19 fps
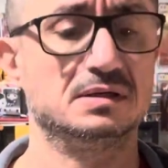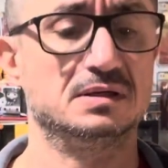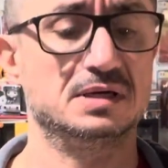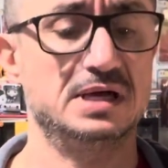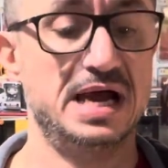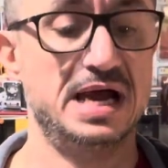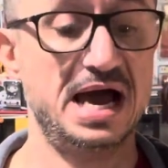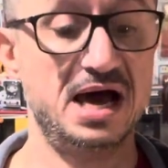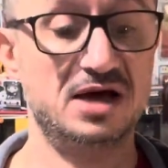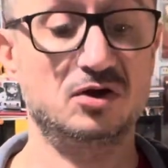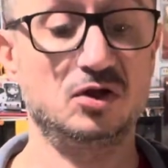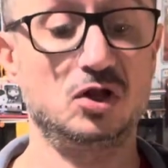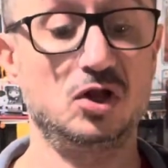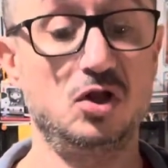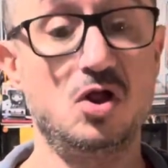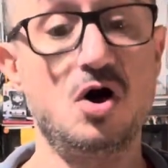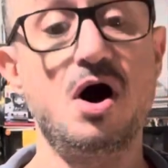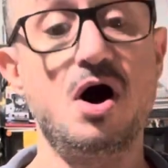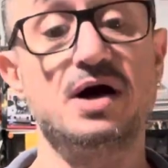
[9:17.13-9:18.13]
had a
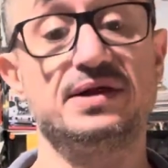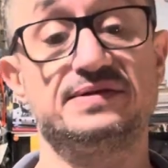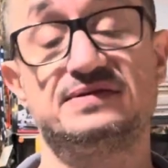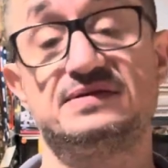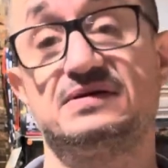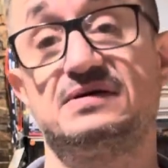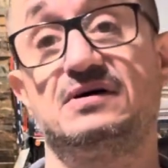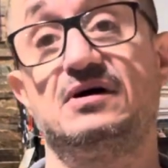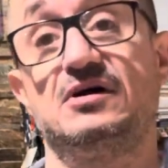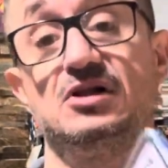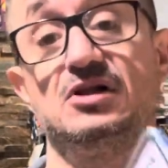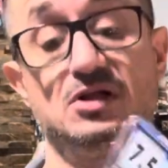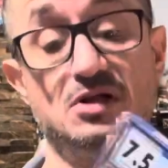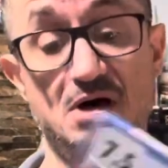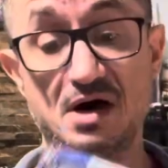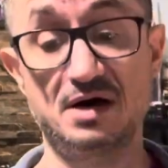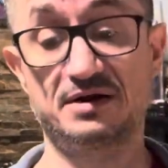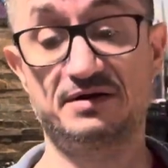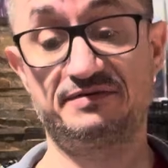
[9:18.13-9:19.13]
lot
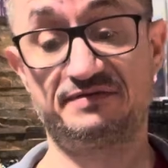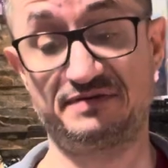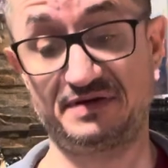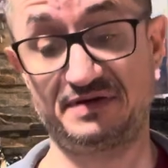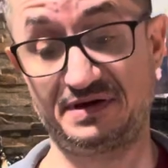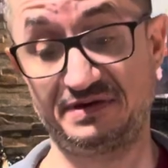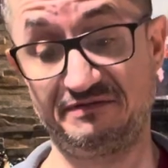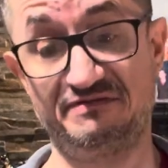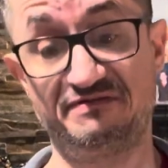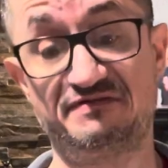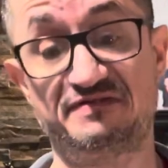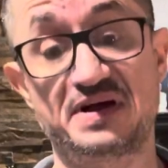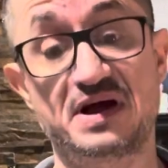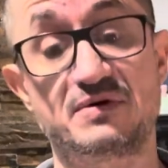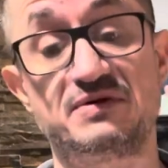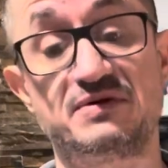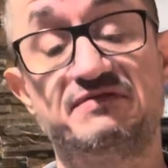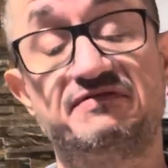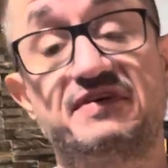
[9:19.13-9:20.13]
of
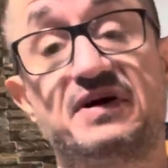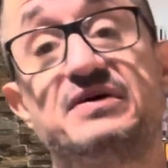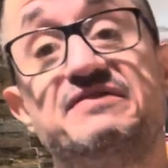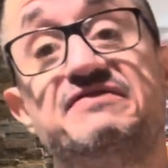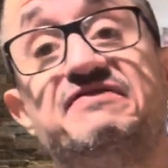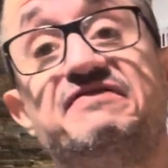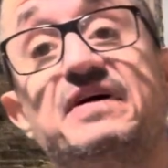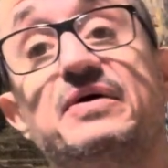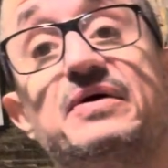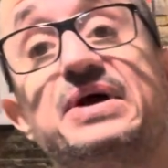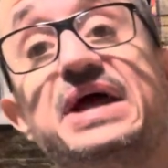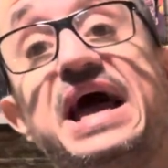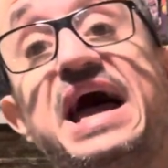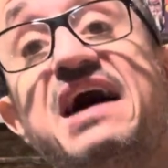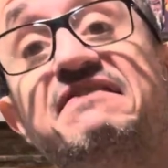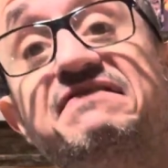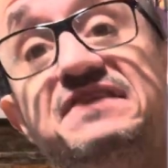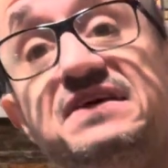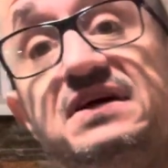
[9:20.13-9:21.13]
very, very, very
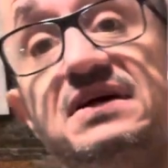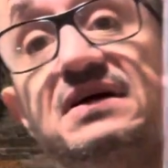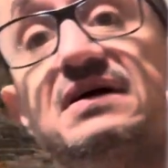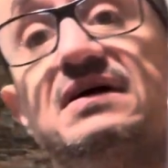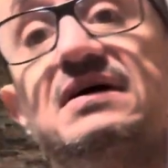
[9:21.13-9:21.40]
heavy